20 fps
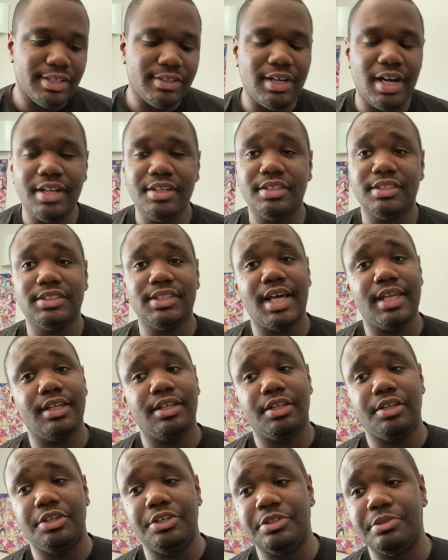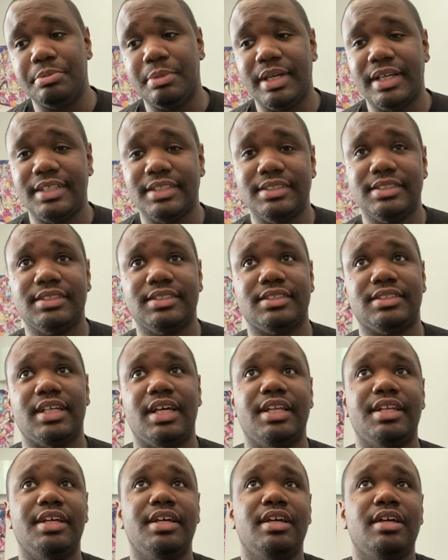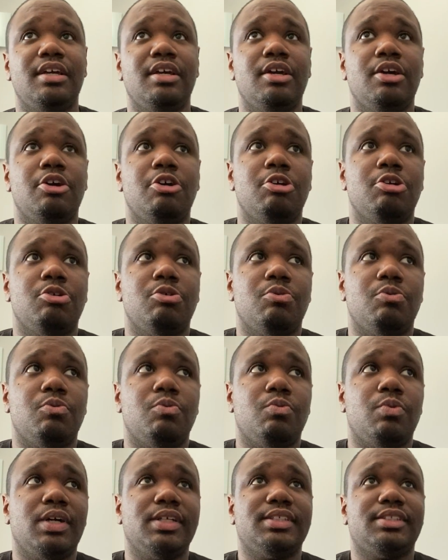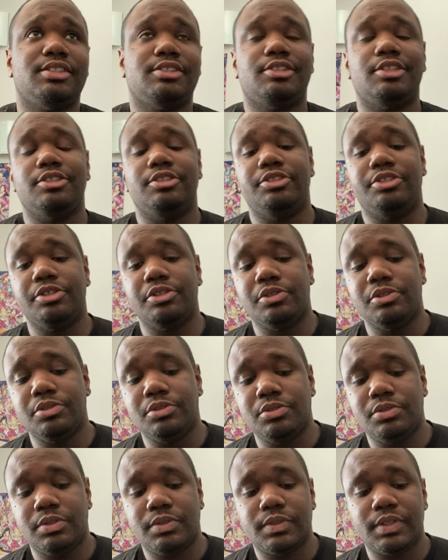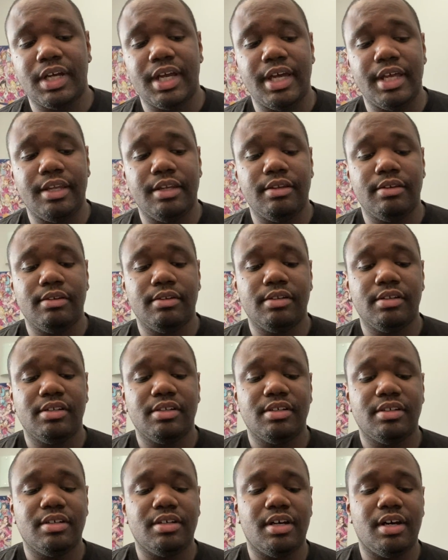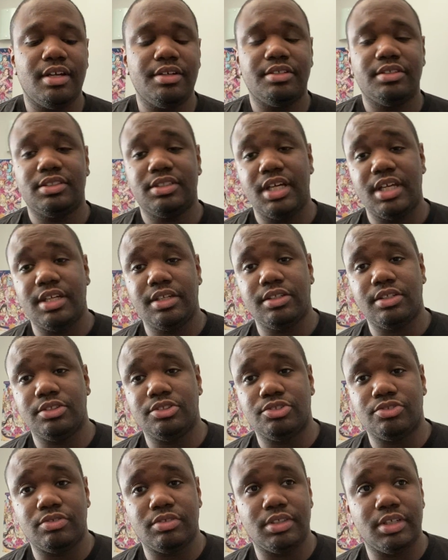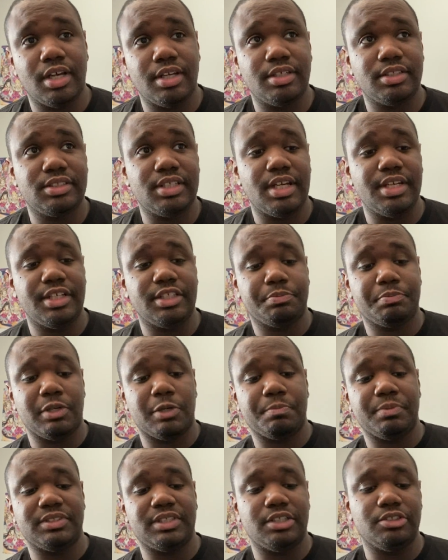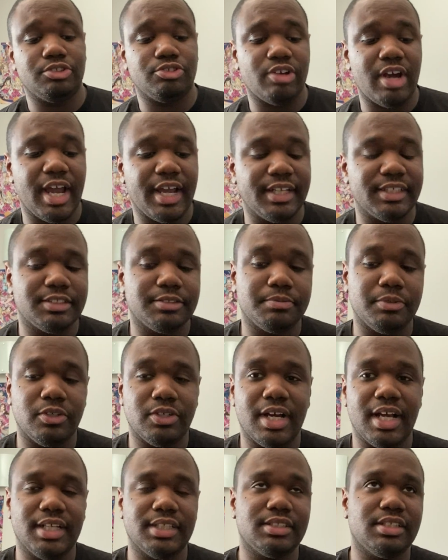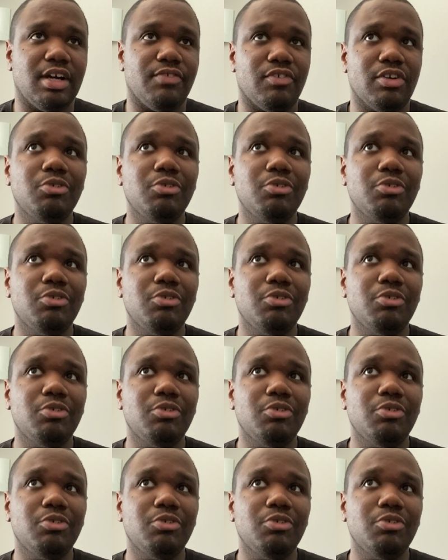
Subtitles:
Understanding humans and what to do and understand his purpose as dragons, all that stuff.